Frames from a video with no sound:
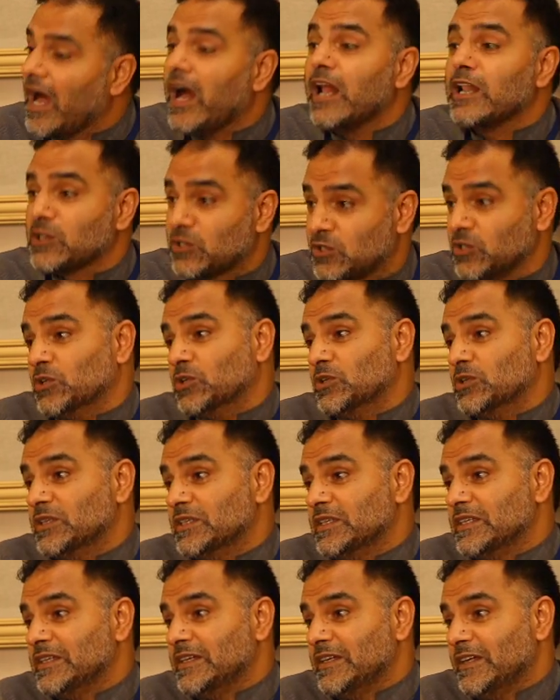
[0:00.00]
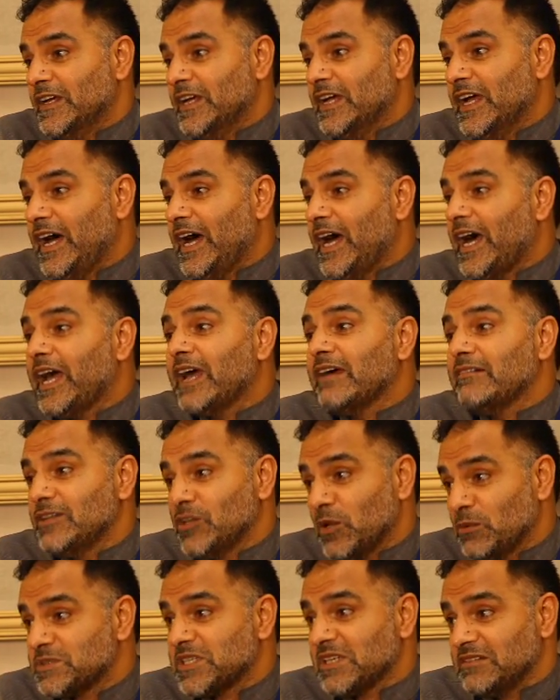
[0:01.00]
Although I have an
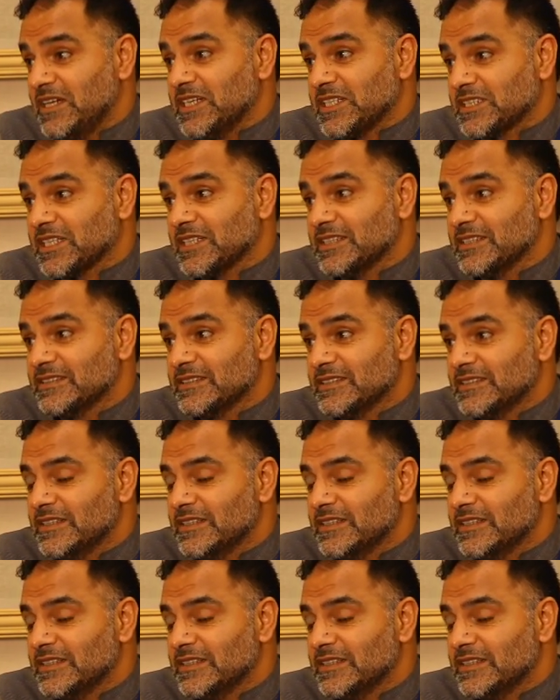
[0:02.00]
observation,